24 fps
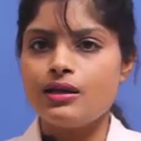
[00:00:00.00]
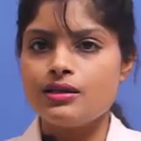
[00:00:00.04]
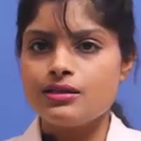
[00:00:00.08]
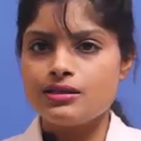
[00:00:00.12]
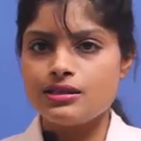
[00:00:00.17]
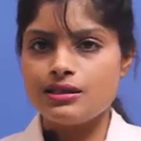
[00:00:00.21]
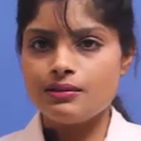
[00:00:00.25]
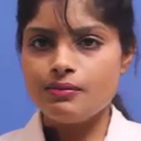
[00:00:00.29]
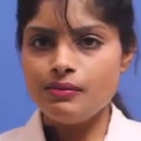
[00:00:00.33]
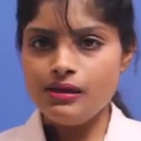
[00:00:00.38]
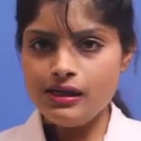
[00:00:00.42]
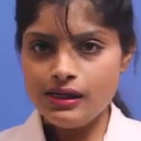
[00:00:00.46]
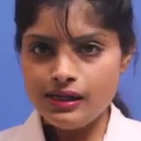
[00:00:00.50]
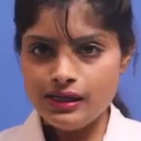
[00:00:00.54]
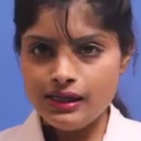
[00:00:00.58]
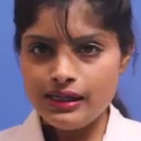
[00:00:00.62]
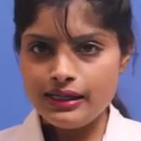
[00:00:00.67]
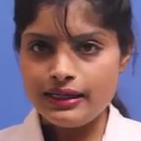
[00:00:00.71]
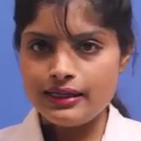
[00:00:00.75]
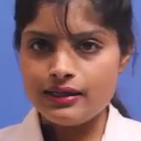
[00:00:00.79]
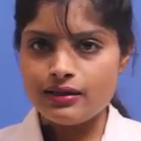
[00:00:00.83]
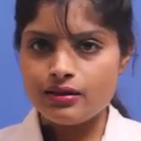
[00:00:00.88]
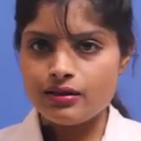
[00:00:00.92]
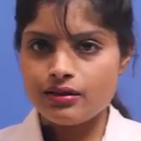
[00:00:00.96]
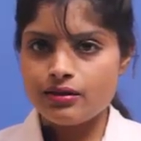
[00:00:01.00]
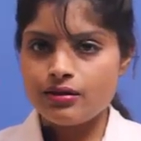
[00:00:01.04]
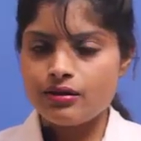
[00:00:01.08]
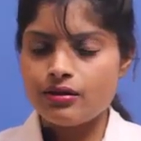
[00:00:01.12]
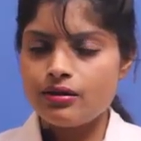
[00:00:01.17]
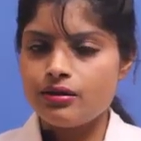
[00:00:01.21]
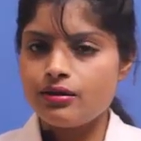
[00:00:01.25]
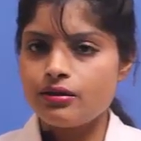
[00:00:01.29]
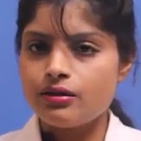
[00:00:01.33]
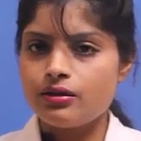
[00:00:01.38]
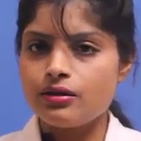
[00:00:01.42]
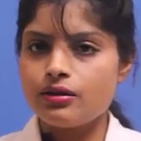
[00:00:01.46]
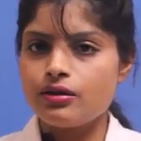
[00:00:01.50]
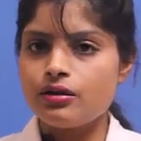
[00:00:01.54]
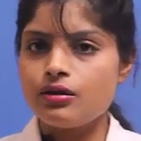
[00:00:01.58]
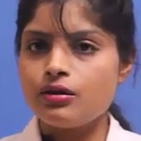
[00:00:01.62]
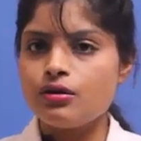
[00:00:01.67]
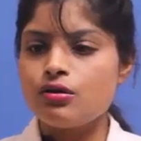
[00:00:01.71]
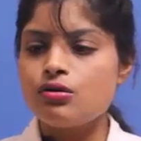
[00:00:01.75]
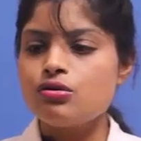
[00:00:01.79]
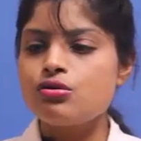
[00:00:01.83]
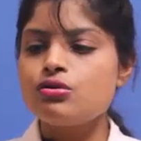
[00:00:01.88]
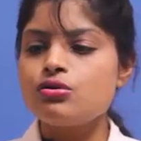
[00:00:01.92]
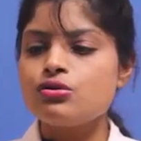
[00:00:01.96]
Similarly,
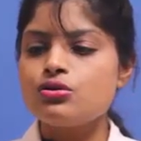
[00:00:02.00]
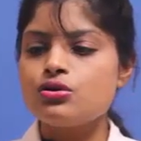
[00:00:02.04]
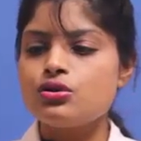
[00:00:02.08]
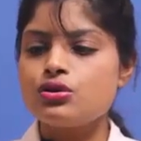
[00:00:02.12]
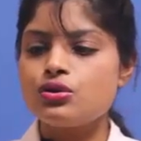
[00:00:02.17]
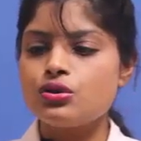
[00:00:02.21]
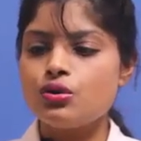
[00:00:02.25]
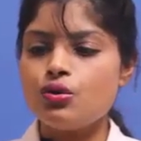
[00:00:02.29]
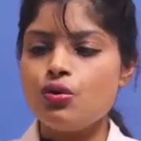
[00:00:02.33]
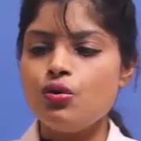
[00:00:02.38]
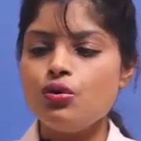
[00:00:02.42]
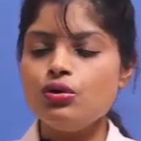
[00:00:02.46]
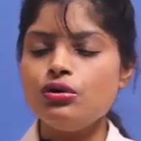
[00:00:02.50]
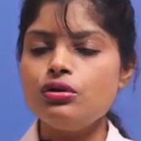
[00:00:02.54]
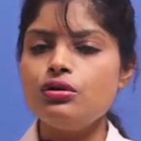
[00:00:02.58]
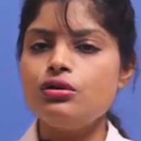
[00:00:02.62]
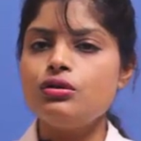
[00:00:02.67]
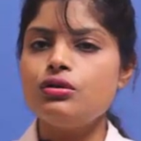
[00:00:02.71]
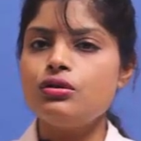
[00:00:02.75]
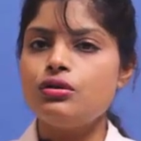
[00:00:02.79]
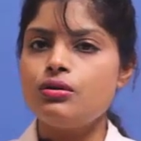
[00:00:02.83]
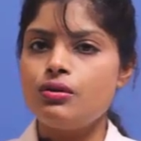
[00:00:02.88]
the school,